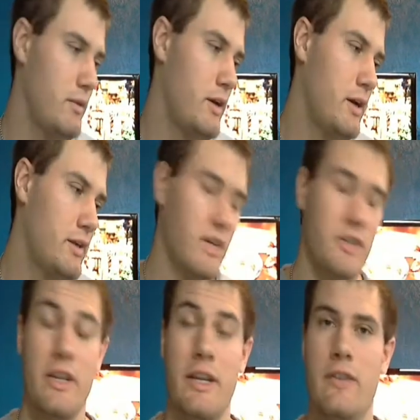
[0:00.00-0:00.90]
is
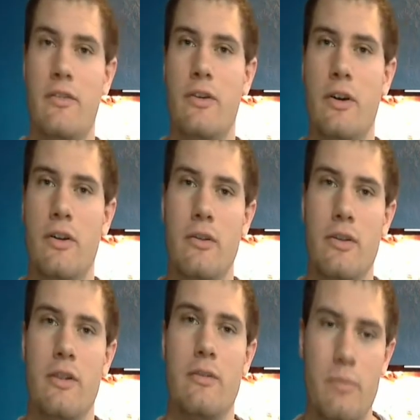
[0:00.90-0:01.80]
actually a gift card to
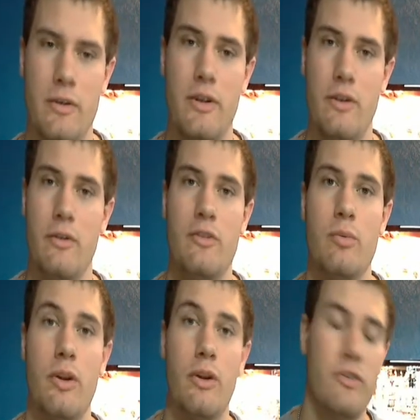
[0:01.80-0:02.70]
the particular
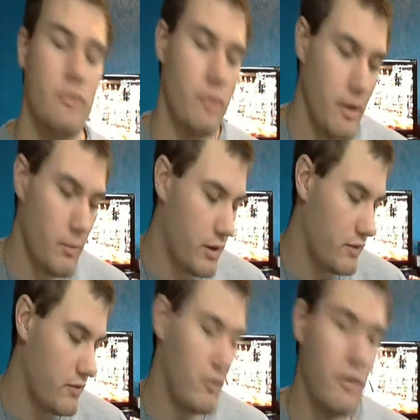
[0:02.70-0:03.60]
sporting goods store that I bought
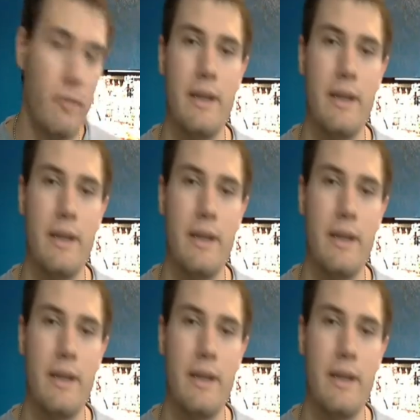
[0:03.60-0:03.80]
this from,